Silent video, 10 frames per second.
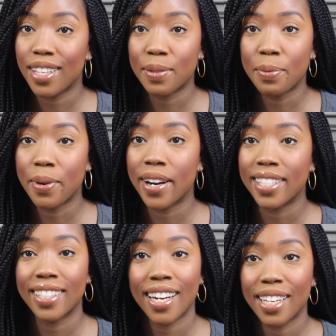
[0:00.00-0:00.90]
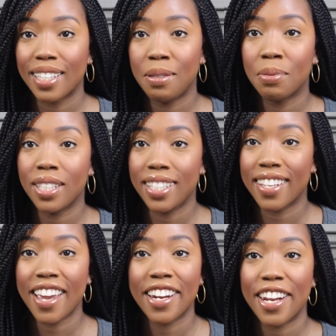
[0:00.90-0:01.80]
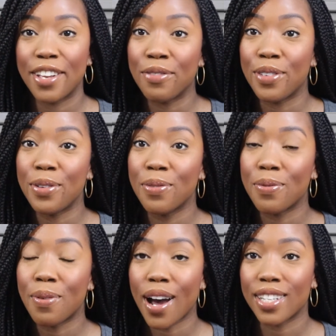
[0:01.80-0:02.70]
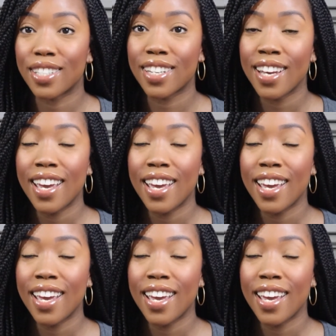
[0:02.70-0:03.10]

it's more aesthetically pleasing, and if you've watched